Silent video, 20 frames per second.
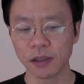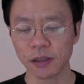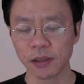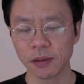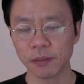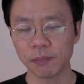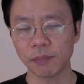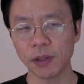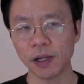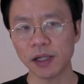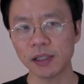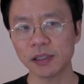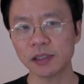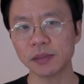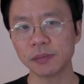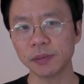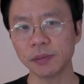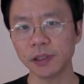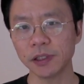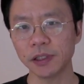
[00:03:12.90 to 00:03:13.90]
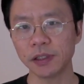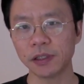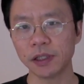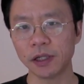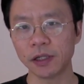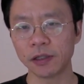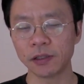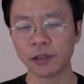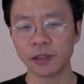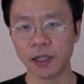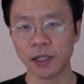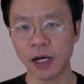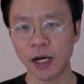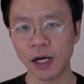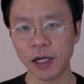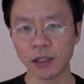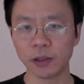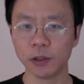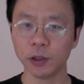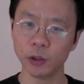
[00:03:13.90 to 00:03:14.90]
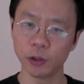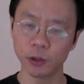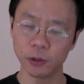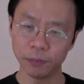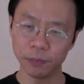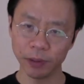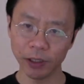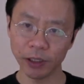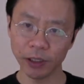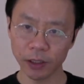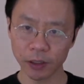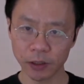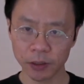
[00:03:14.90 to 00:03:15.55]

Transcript: possibly they are not European,